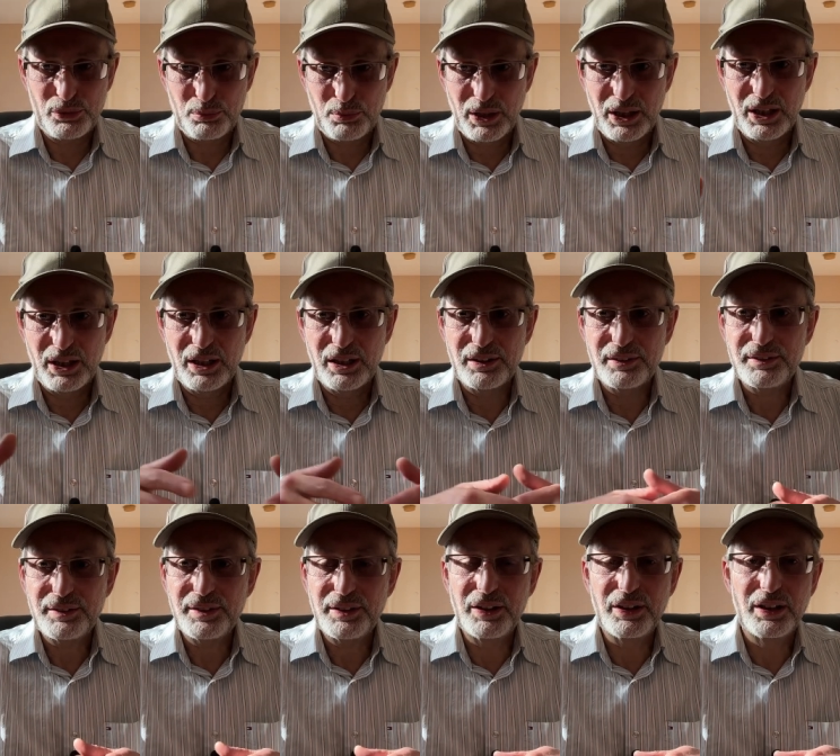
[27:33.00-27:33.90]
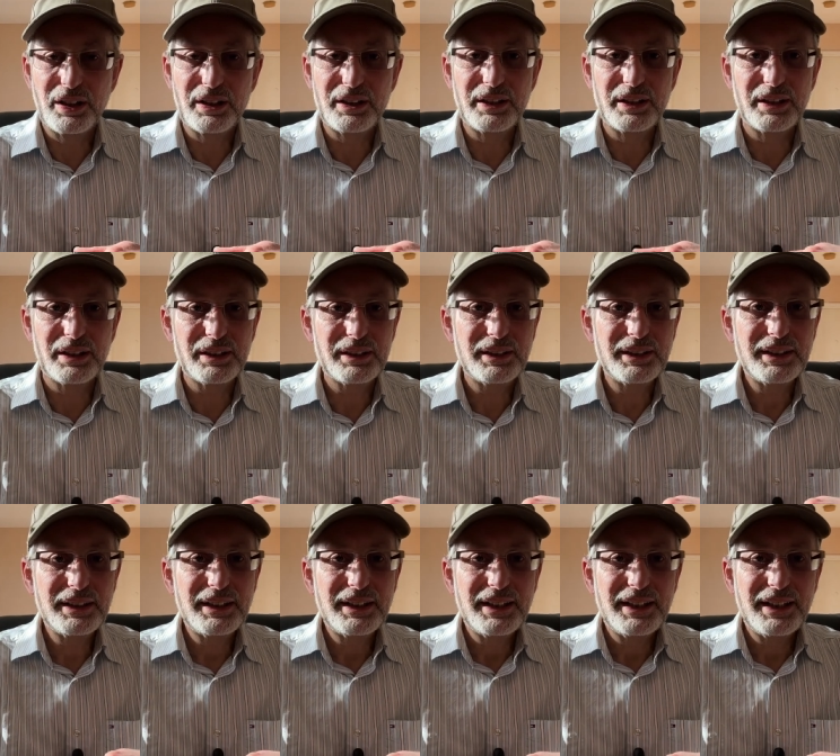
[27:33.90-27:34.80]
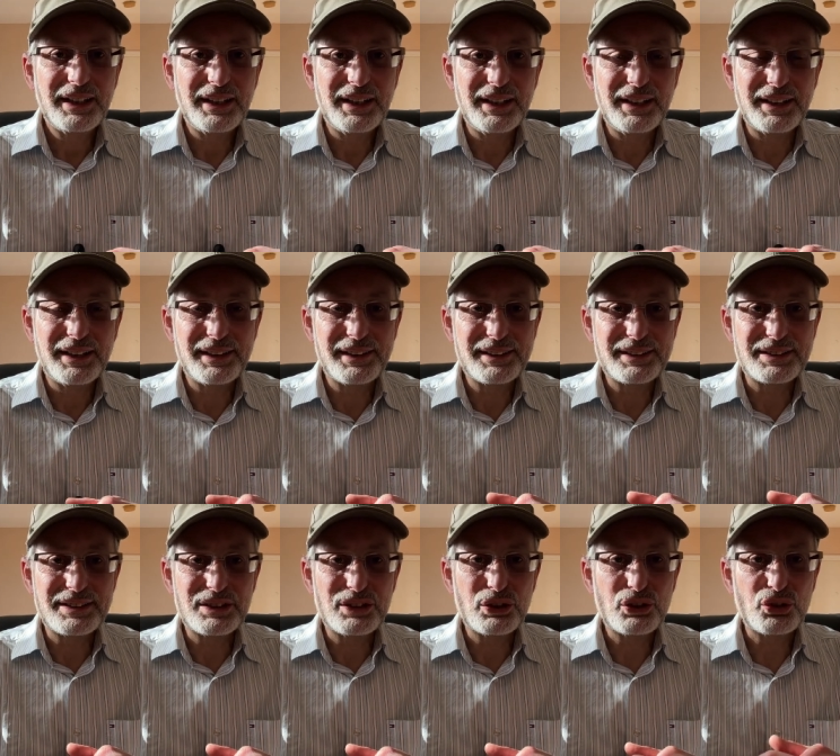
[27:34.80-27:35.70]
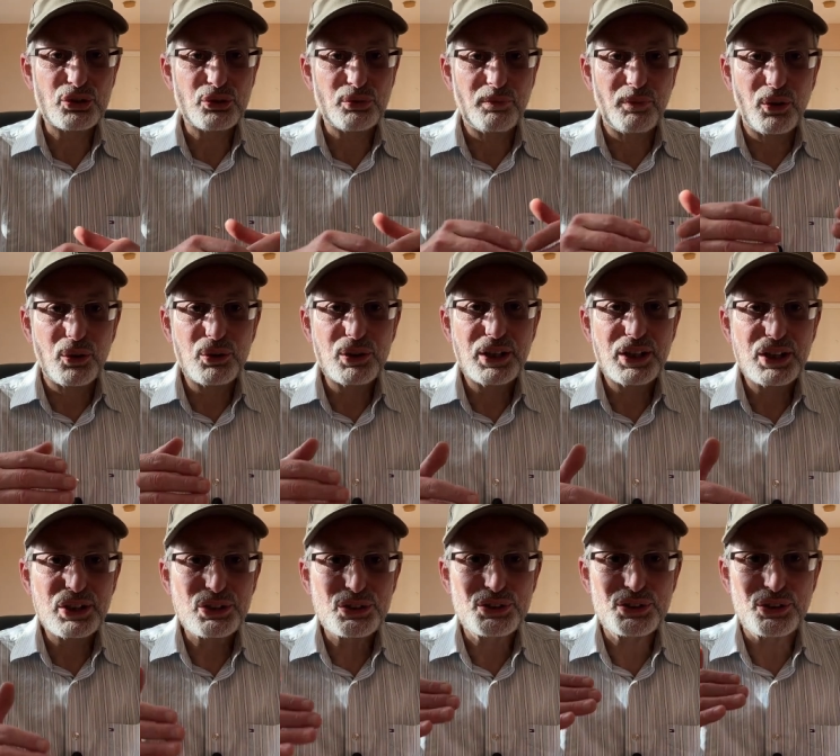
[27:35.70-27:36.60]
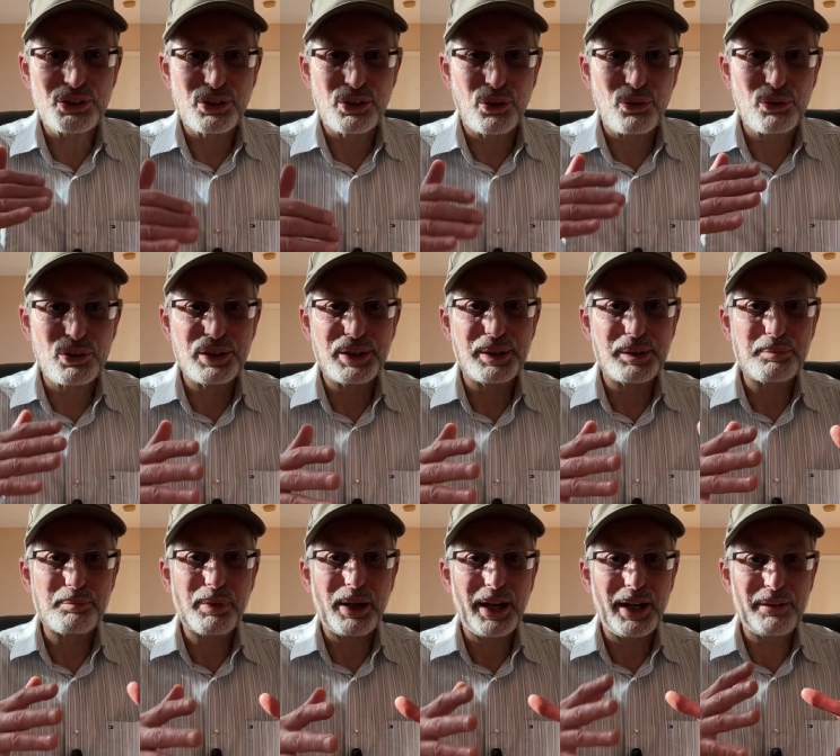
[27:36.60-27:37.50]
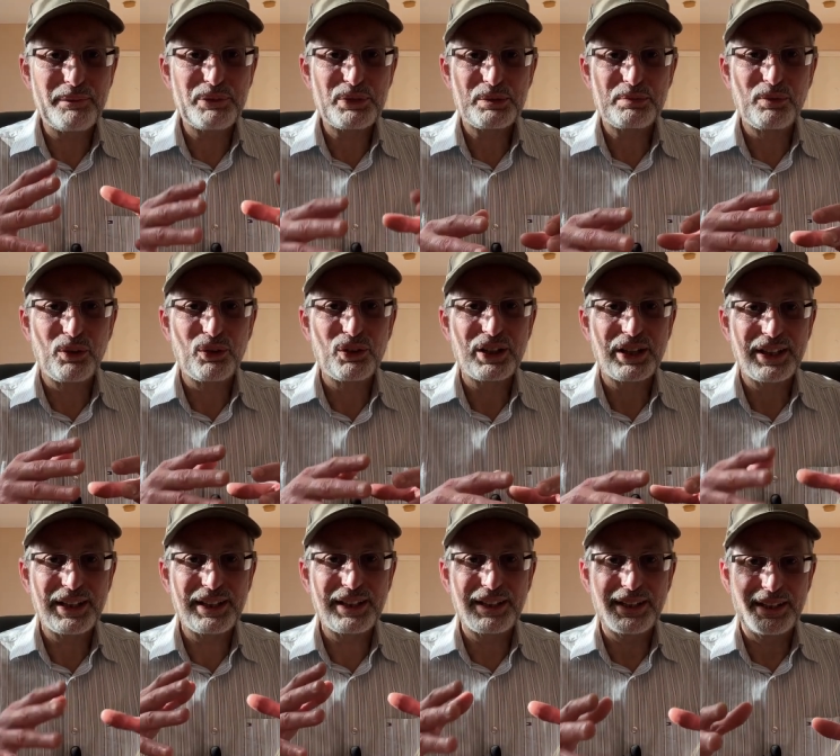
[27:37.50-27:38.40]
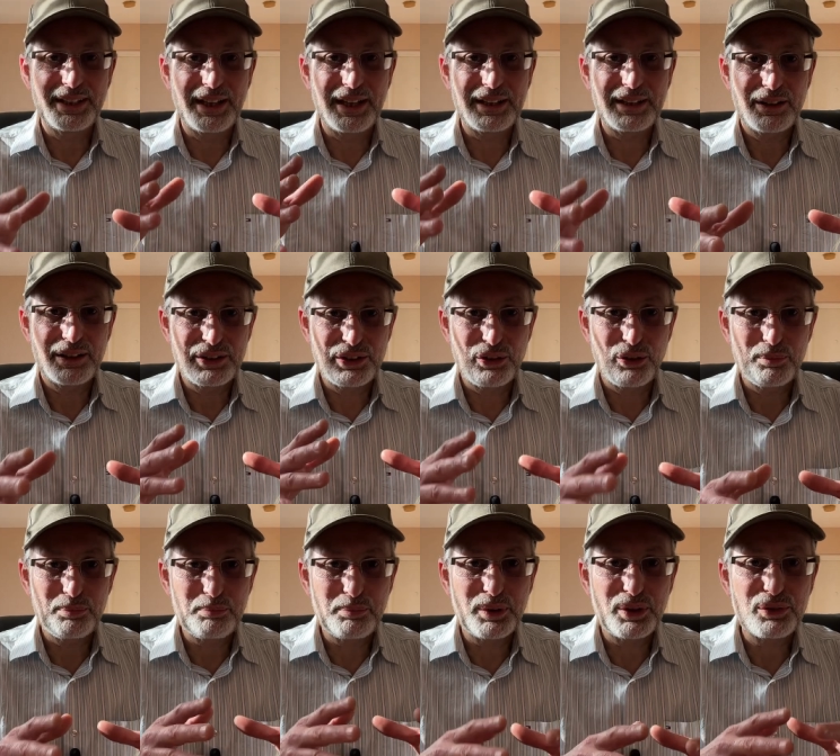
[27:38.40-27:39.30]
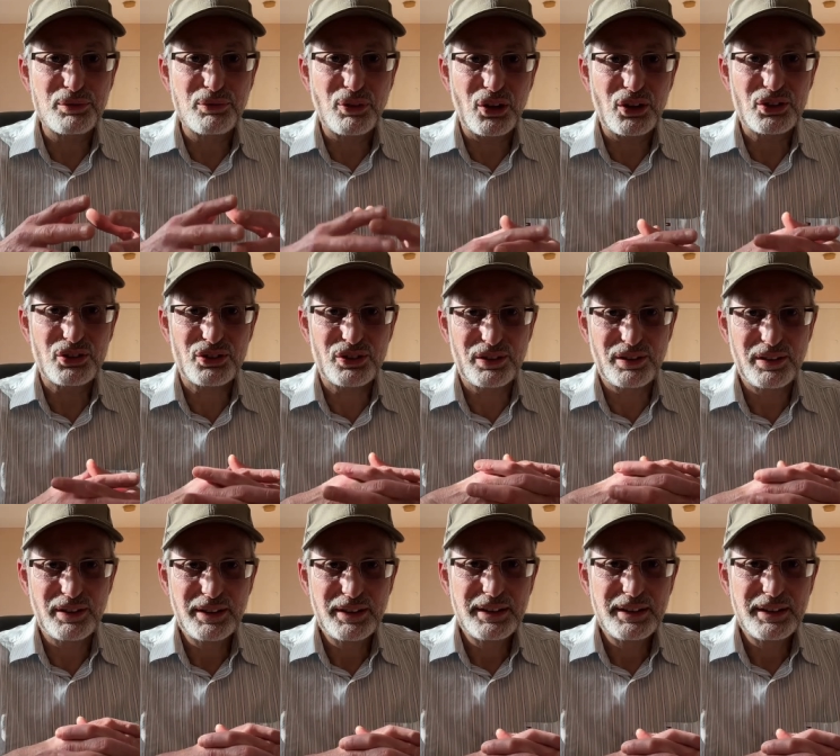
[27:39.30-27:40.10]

well earlier is to smoke it slowly. Pipe smoking cannot be rushed.